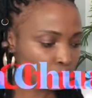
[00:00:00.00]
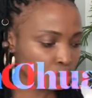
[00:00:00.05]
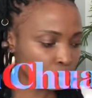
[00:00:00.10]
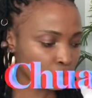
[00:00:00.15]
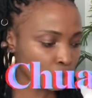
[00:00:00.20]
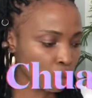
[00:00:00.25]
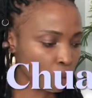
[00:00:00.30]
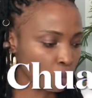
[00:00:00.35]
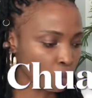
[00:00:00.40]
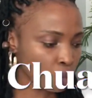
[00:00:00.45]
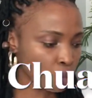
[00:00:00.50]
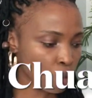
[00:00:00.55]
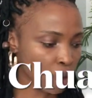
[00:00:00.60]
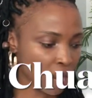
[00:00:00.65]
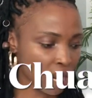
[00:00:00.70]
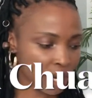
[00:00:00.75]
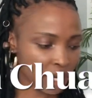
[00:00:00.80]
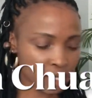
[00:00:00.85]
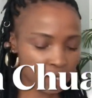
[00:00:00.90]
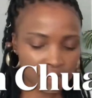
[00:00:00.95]

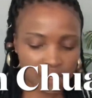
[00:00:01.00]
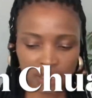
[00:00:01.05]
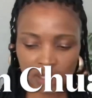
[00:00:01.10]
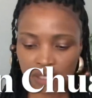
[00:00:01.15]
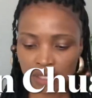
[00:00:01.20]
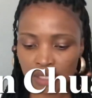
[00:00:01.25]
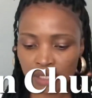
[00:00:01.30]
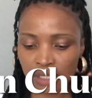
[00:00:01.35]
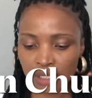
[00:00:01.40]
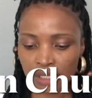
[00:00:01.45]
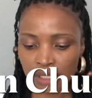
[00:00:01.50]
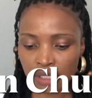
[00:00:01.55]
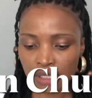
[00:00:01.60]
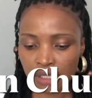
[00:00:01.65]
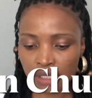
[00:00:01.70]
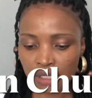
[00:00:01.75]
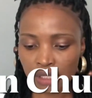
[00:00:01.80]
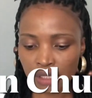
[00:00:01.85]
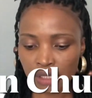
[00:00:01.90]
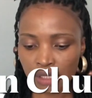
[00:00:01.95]
Dongguan
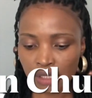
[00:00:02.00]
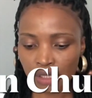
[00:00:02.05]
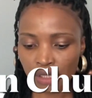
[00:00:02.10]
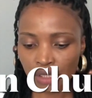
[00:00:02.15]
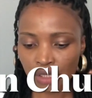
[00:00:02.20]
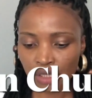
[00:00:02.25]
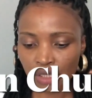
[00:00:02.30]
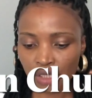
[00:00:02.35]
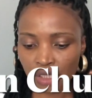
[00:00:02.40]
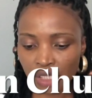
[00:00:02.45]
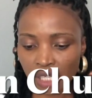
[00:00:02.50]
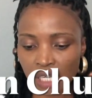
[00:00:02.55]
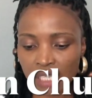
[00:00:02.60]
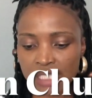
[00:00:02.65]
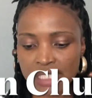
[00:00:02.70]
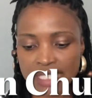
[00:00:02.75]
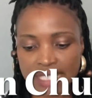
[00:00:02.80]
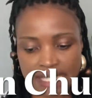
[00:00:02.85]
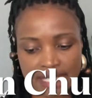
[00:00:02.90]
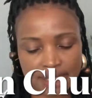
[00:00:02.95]

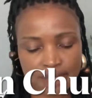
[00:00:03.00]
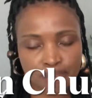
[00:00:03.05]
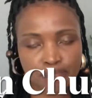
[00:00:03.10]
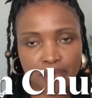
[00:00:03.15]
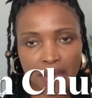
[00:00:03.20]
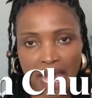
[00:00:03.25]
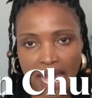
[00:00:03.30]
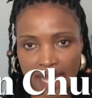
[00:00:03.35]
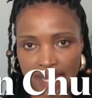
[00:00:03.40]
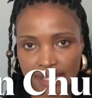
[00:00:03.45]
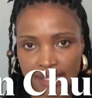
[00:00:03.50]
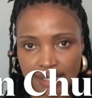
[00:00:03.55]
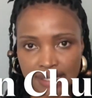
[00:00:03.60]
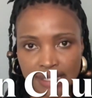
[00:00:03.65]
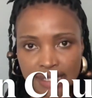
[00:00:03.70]
Shangyi bags.